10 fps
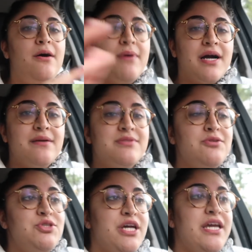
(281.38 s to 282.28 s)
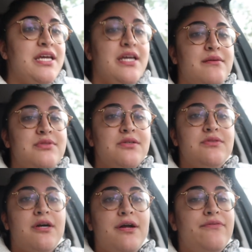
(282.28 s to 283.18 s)
Oh my god, I'm so shaky. I'm so
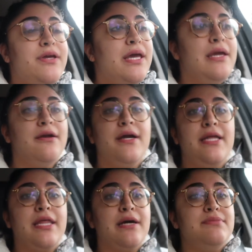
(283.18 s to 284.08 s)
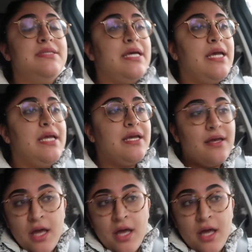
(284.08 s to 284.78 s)
sorry if you can't hear anything I'm saying.